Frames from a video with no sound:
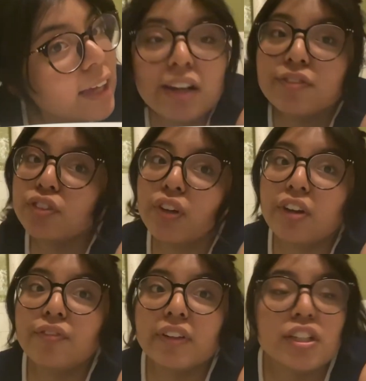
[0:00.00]
After I
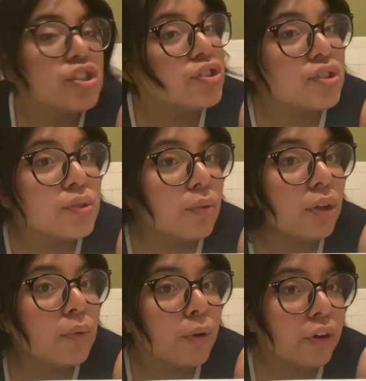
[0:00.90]
finish doing
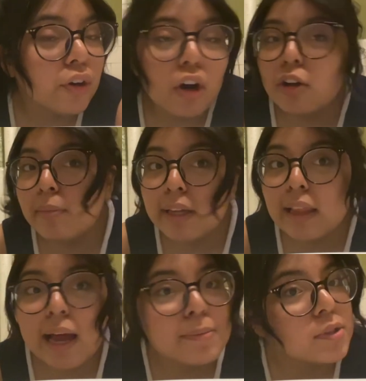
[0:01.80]
work on my
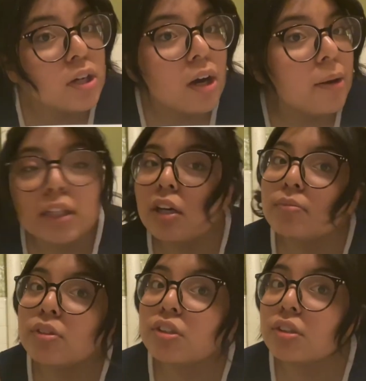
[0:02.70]
laptop, now
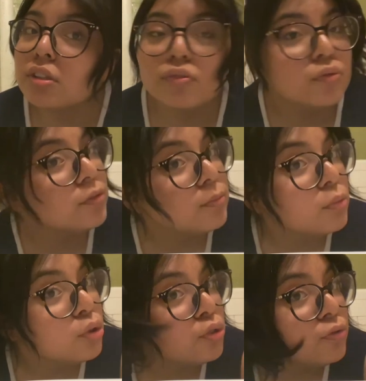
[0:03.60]
I'm just going to
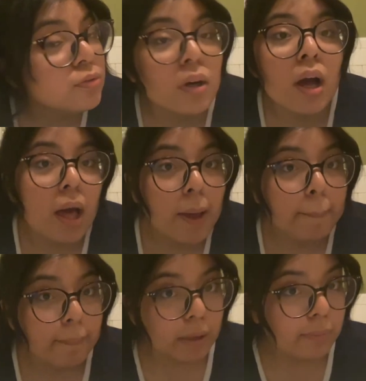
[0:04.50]
remove
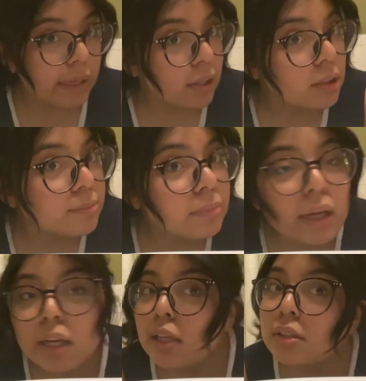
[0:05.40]
my makeup
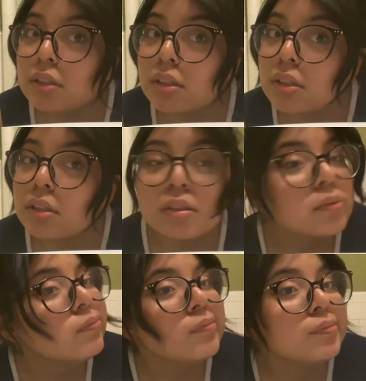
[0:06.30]
and
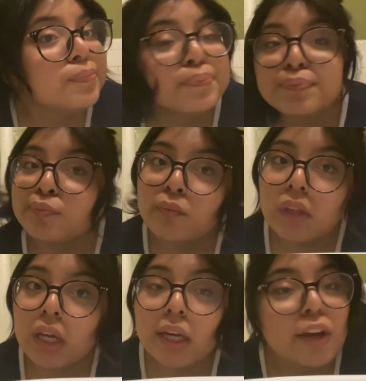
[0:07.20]

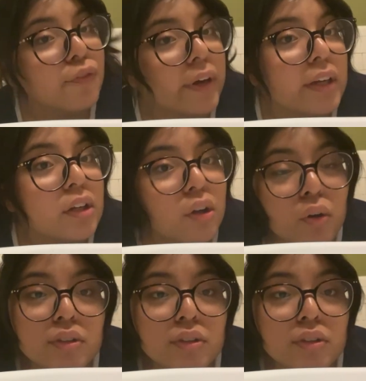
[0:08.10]
get ready to go to